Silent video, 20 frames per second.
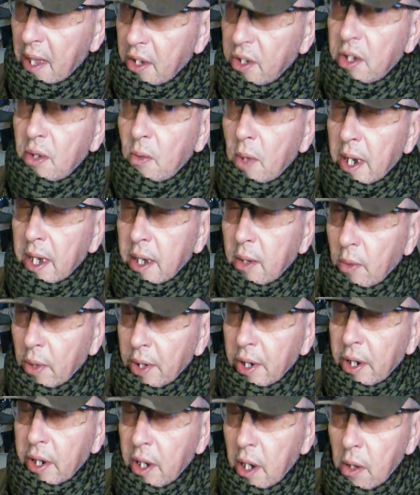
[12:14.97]
that's the way you
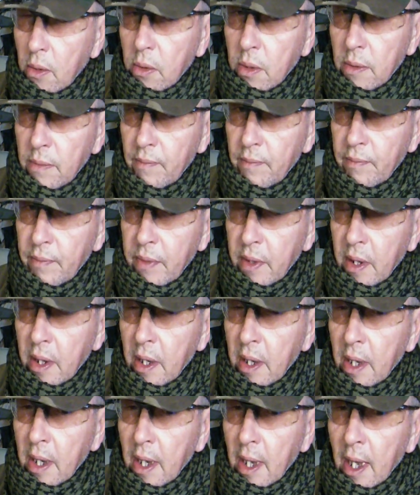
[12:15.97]
want to go,
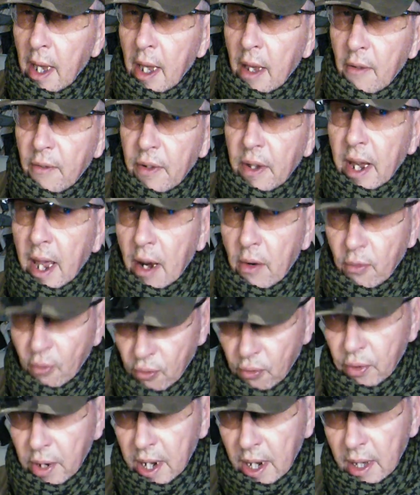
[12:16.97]
for that
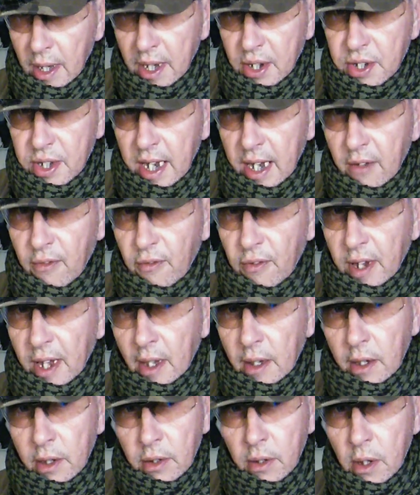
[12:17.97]
realistic
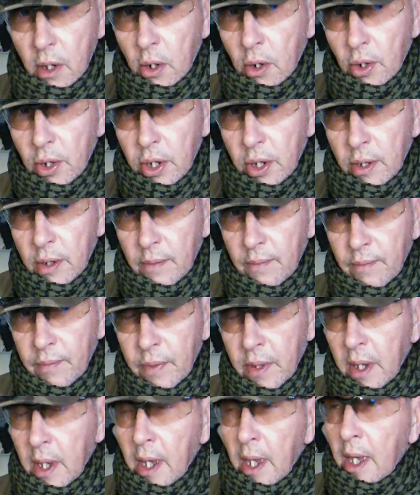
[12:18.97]
feel and look.
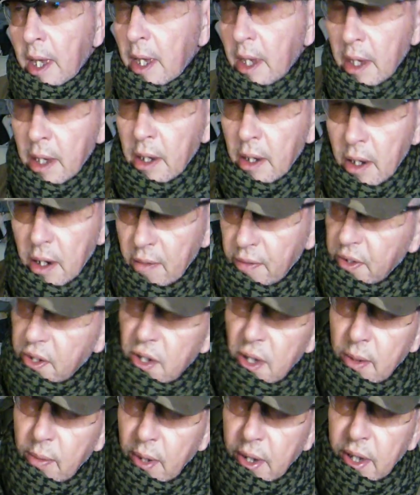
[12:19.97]

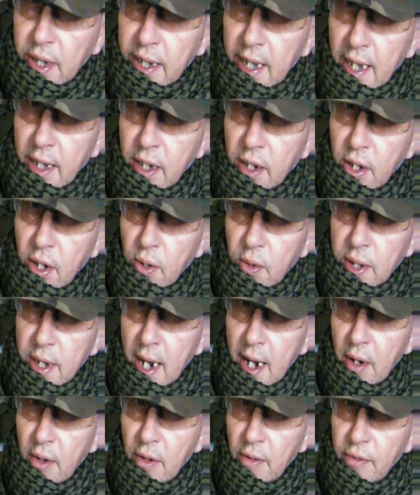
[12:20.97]
Obviously when you get your
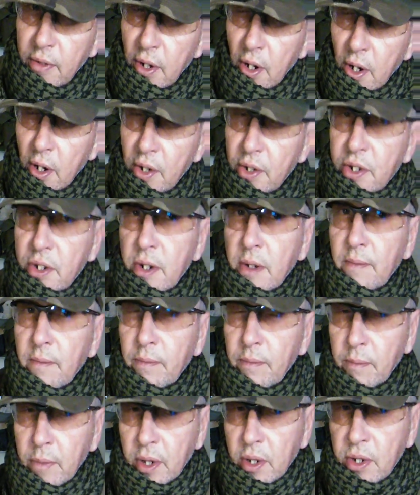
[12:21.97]
UCAR, of course,
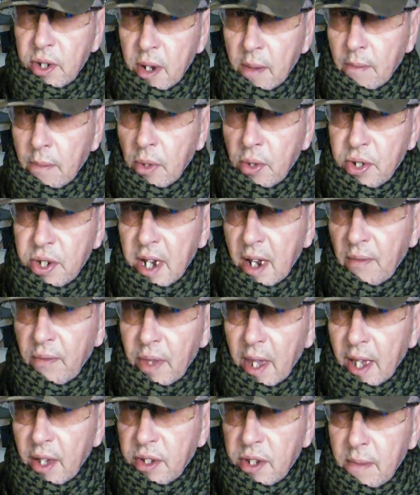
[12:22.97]
because you must
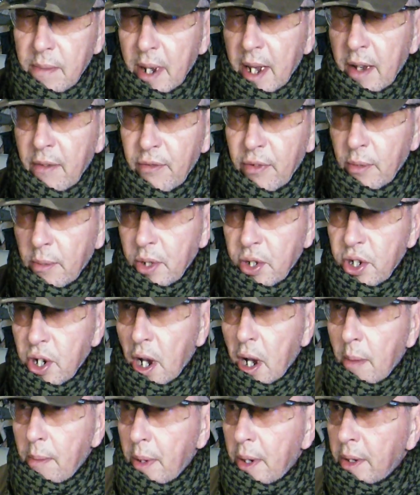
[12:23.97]
have that to buy them from a
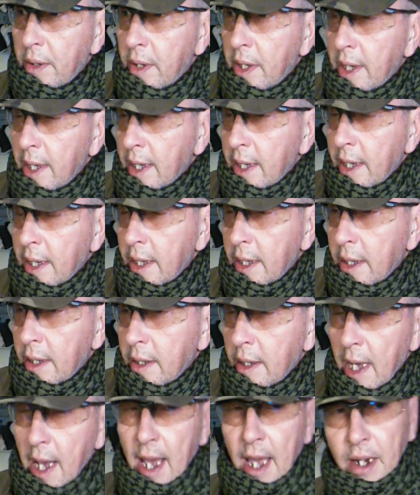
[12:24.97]
shop.
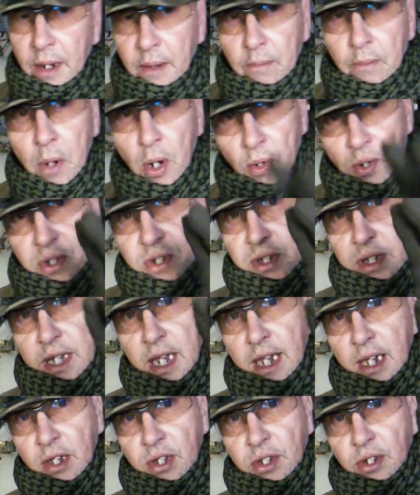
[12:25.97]
And most
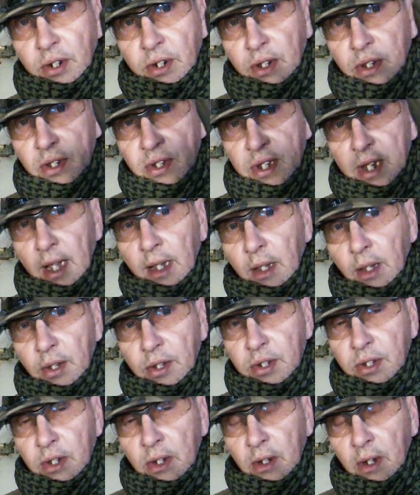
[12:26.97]
decent
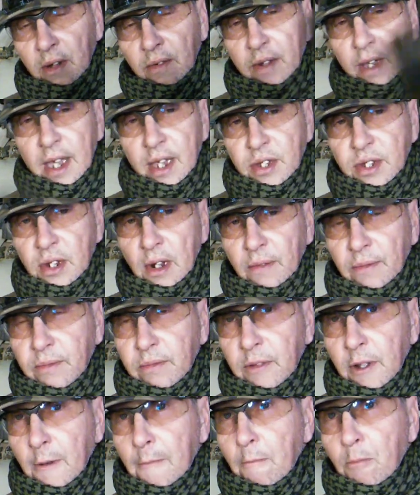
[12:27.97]
sellers of airsoft
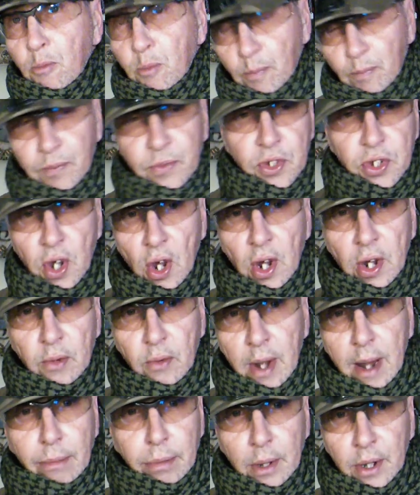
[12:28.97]
toy
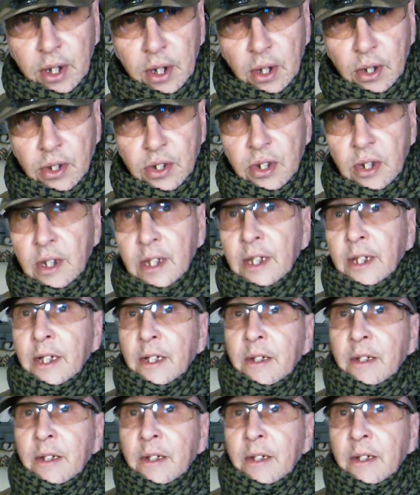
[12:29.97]
replicas,